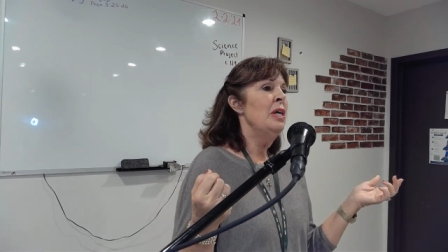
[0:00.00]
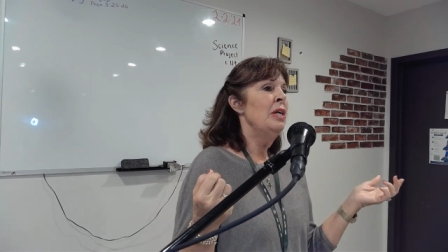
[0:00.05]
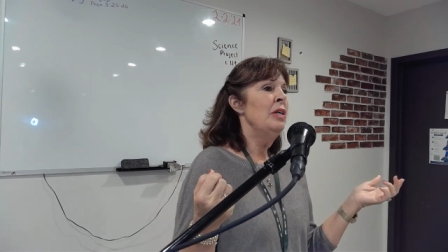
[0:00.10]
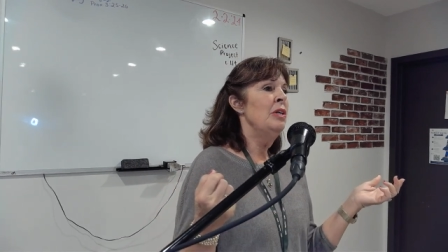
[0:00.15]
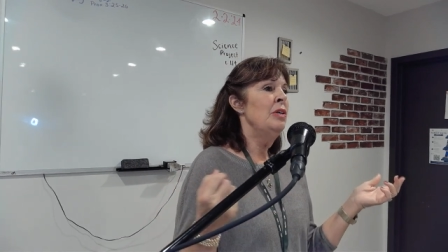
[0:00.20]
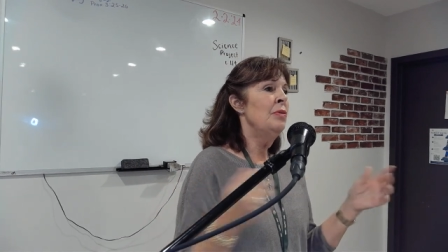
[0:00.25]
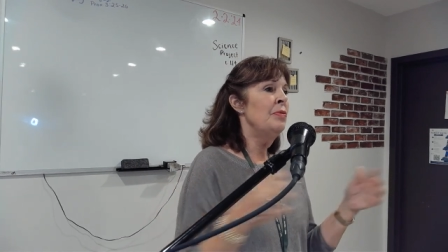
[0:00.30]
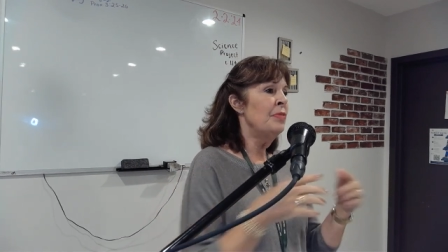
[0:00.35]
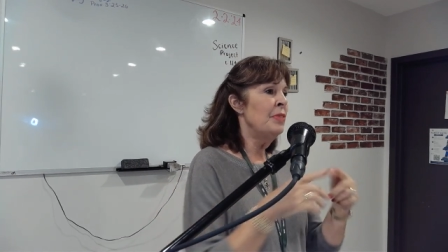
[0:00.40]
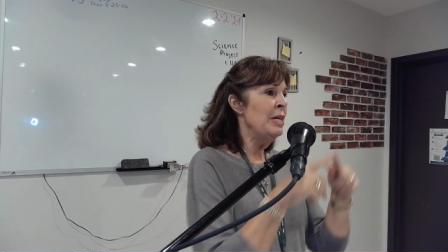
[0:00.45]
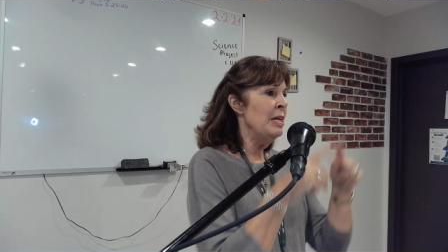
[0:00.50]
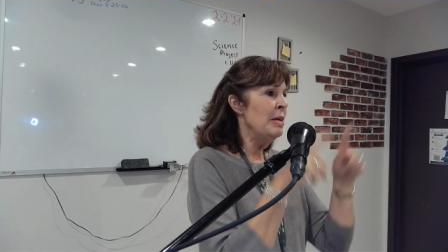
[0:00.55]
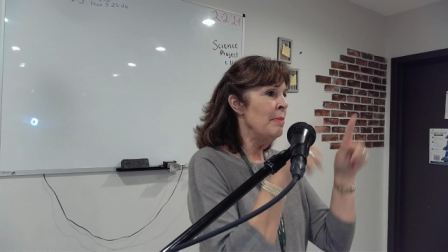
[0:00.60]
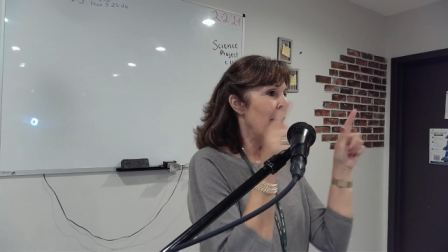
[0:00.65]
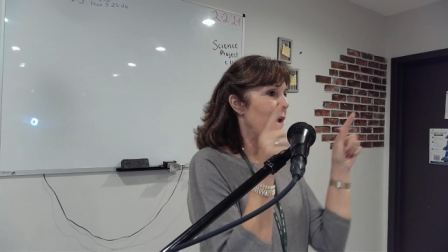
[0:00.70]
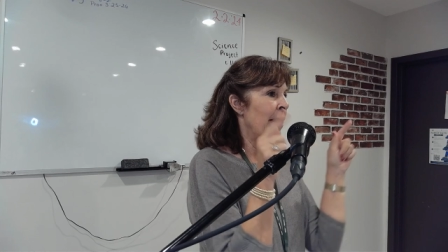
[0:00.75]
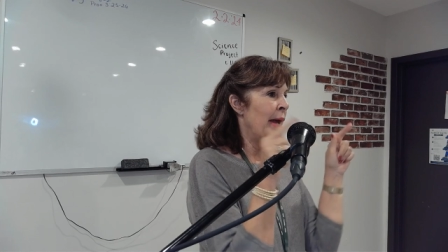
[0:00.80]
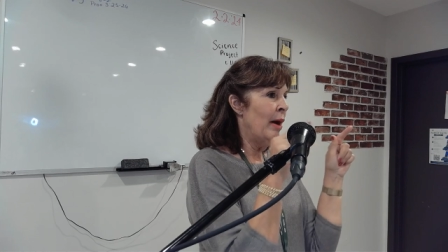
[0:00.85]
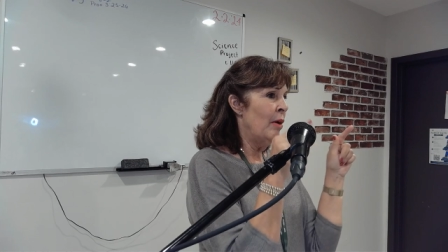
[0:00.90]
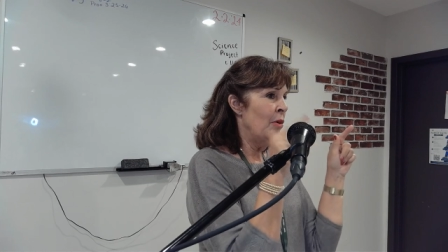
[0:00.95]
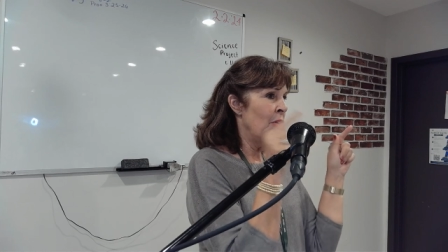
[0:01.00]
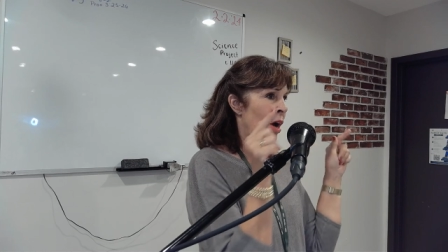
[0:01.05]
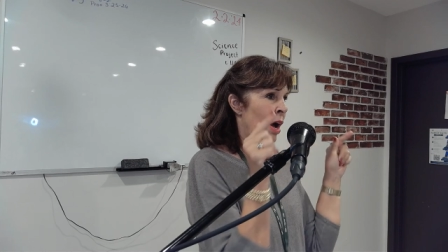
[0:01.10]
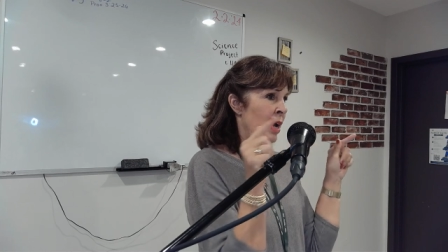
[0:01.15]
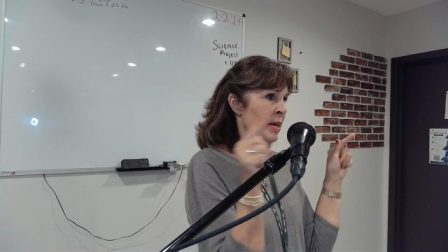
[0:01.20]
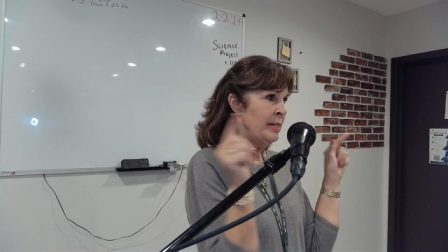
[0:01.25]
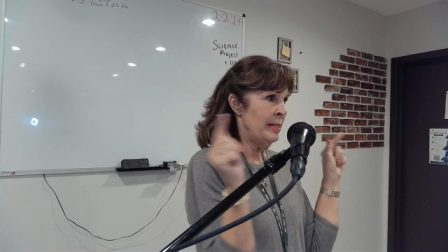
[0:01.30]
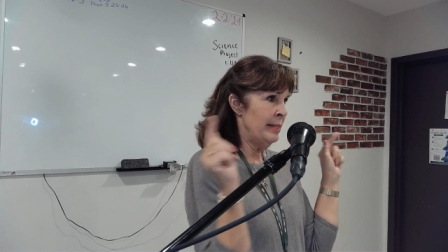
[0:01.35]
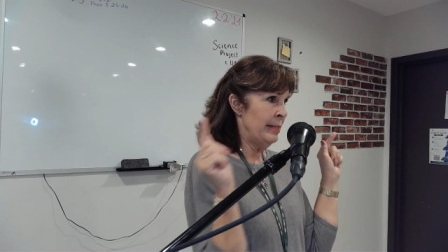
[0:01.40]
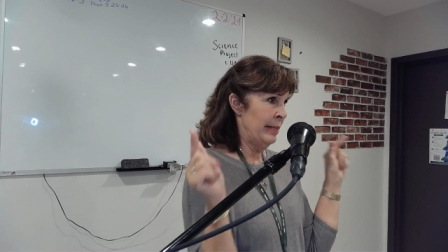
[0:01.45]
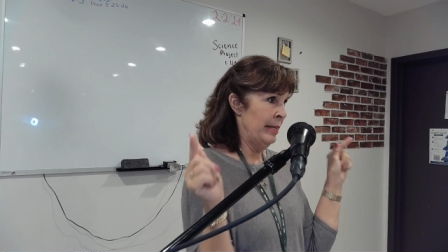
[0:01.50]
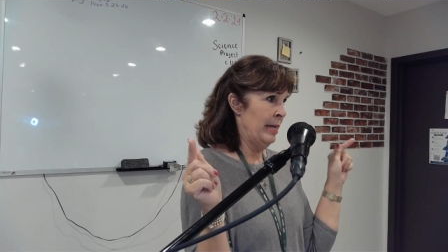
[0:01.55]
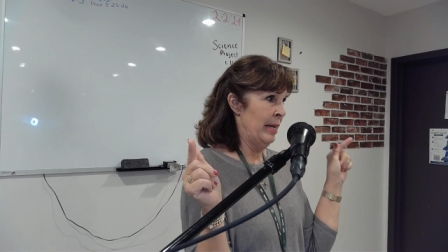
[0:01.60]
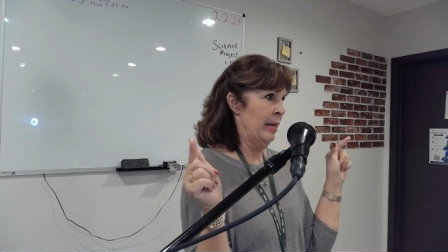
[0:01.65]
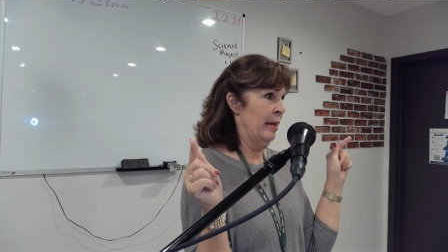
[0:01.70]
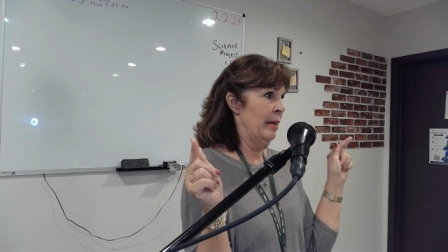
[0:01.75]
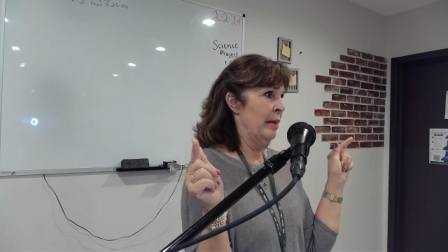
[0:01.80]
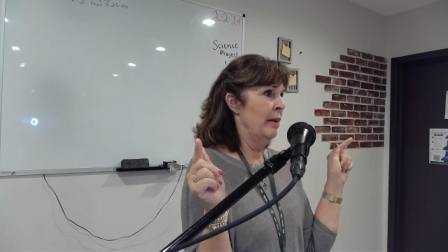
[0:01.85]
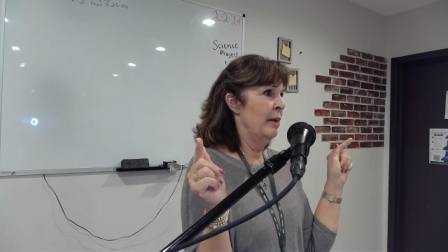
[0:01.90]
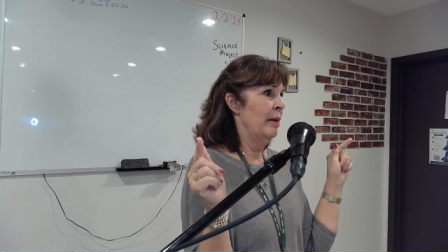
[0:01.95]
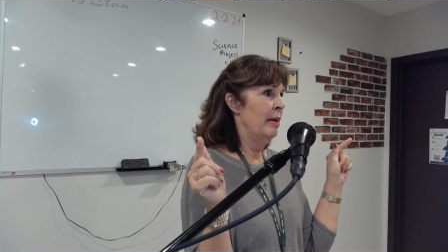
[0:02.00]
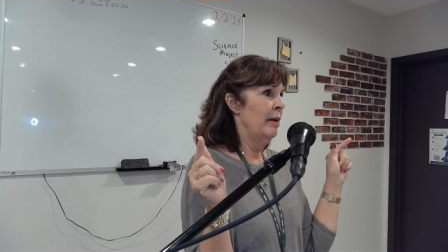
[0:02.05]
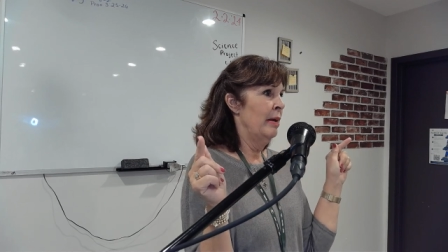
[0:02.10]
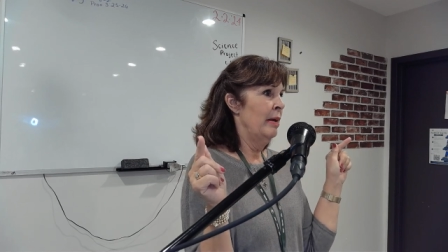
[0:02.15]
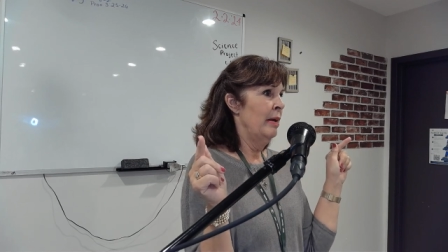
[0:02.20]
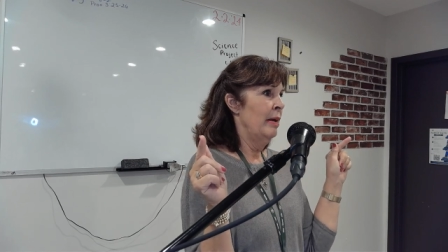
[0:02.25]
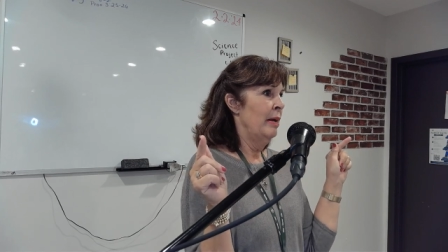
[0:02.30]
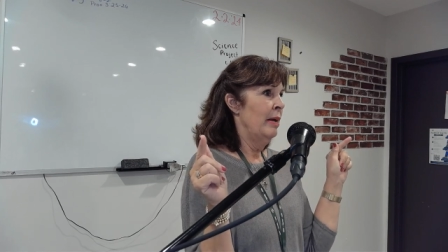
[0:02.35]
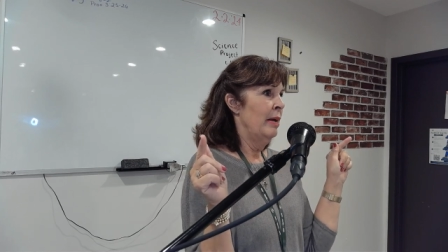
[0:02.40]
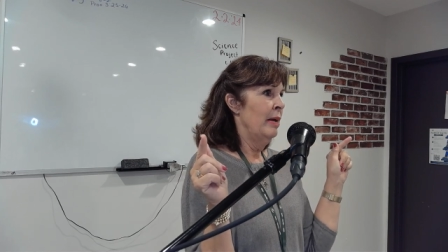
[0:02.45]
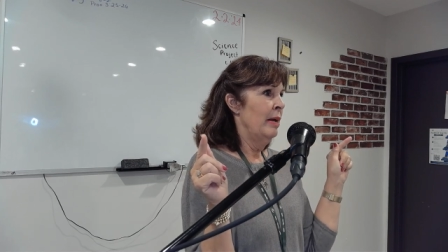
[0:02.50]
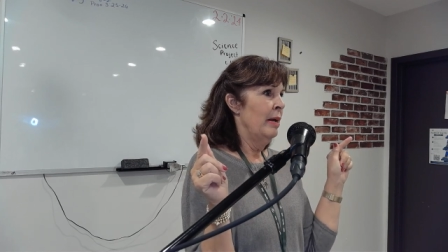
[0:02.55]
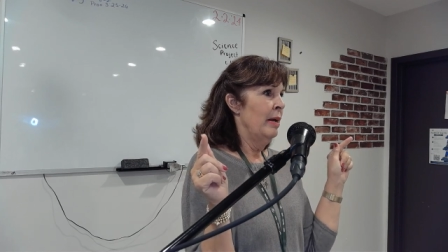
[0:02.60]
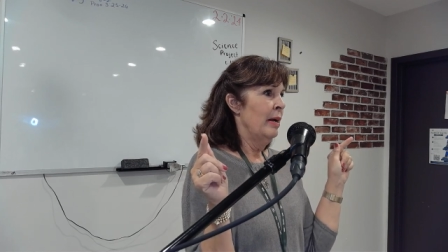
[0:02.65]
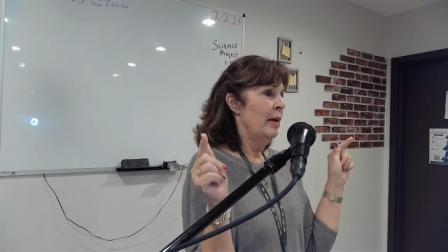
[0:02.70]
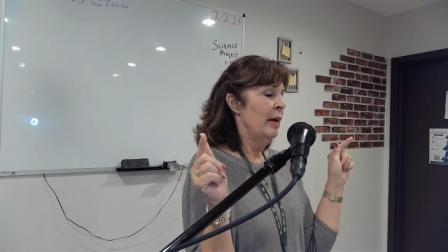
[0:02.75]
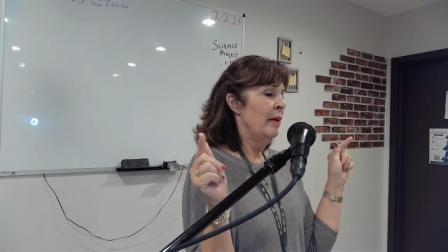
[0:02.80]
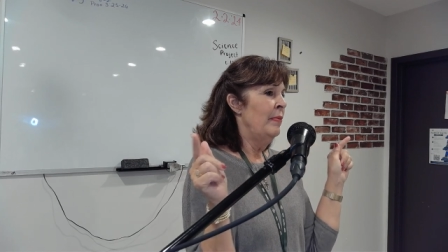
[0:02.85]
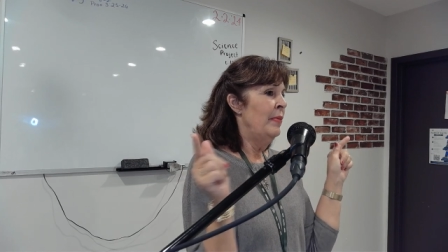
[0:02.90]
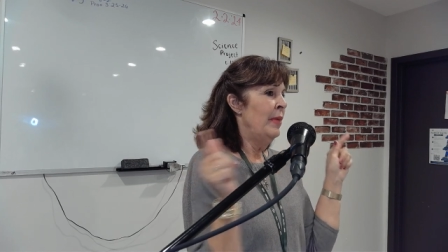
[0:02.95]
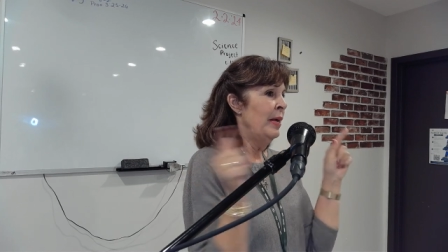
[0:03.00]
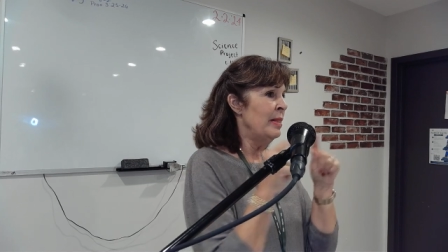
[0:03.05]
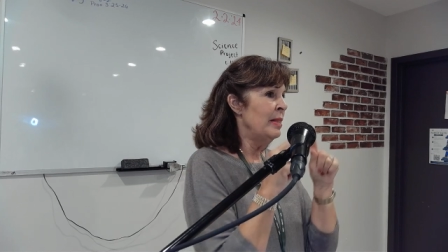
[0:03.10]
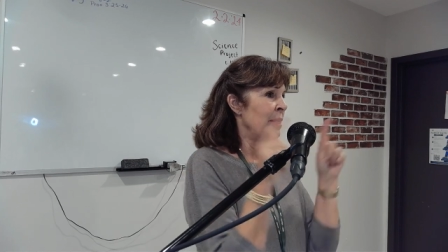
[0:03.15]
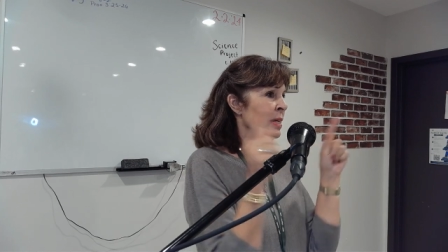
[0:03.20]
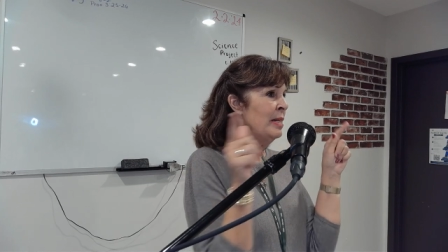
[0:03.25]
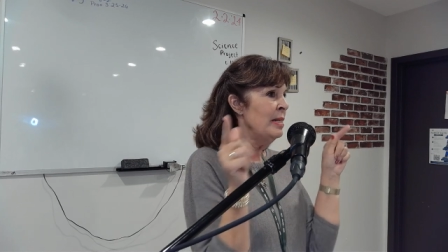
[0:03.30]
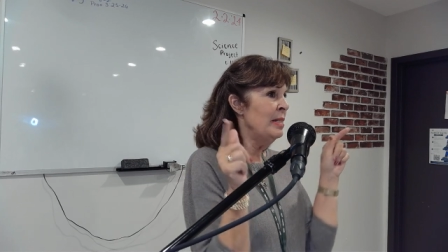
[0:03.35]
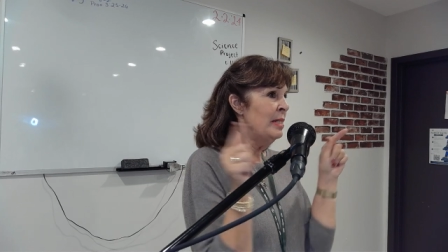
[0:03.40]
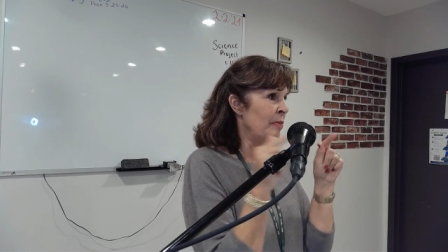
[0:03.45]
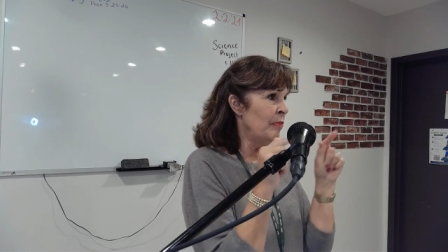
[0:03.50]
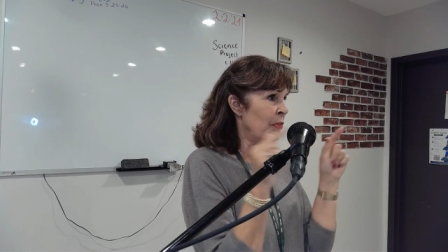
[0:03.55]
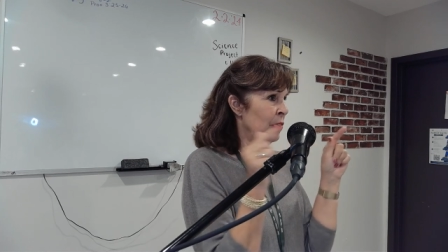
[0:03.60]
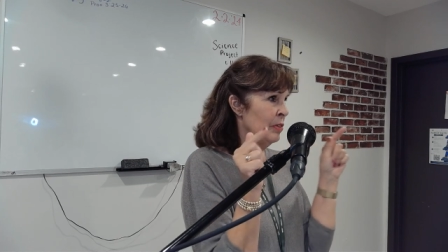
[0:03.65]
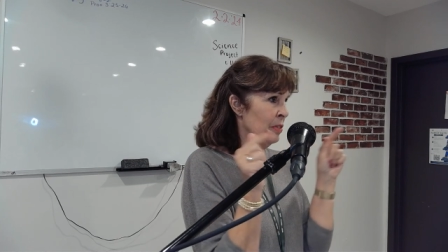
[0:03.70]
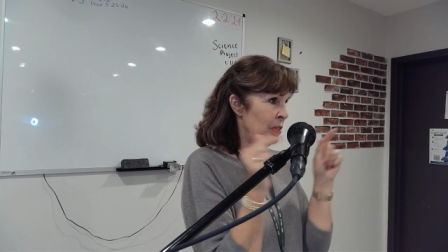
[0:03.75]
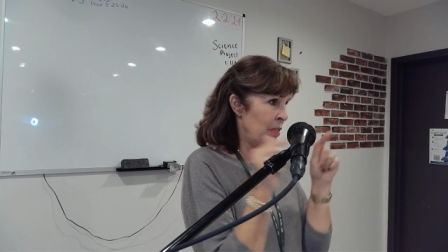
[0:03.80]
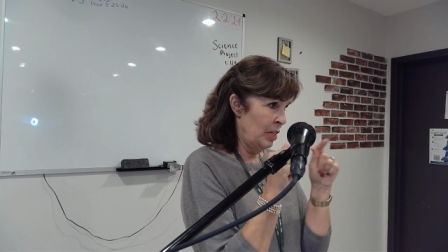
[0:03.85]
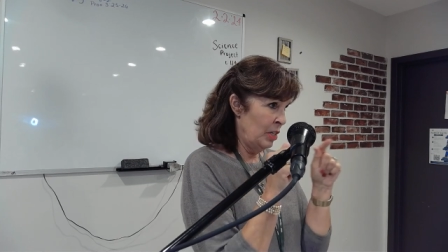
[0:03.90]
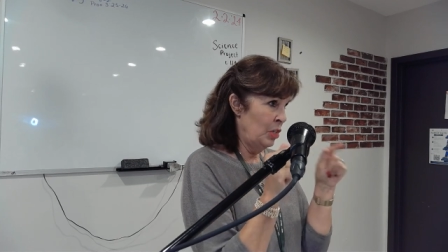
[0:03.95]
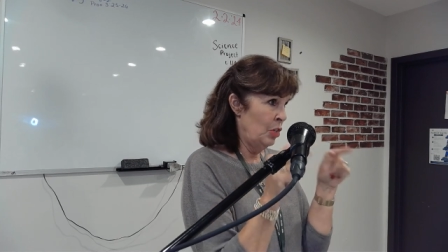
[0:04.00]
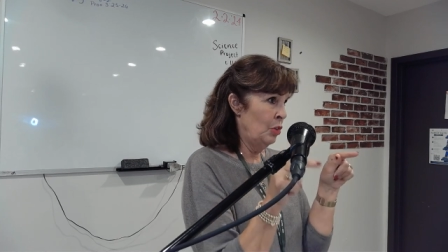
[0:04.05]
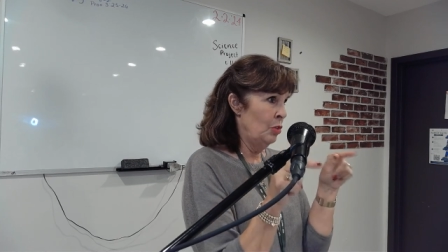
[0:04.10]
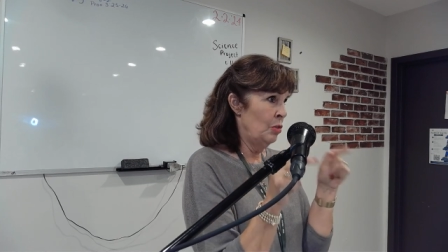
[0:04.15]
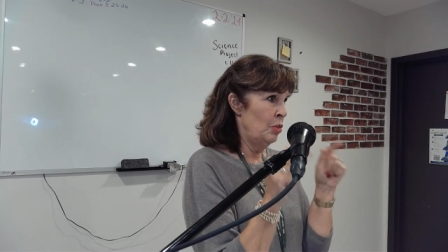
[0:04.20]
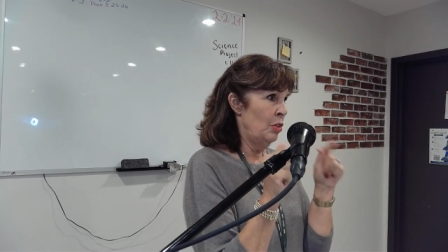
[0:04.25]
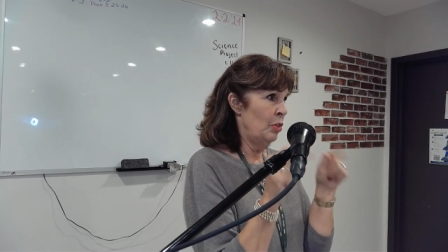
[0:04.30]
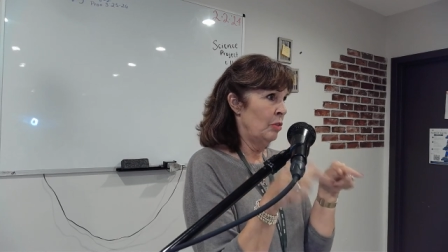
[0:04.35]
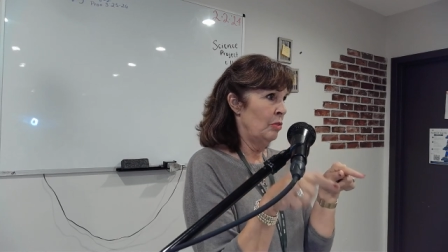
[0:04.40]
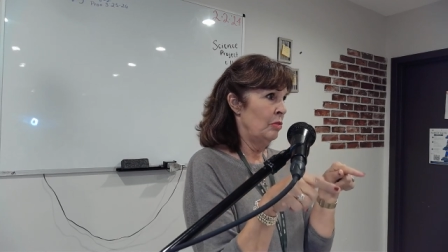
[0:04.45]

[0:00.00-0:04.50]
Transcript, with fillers: you don't think about how guys think and they think different than you do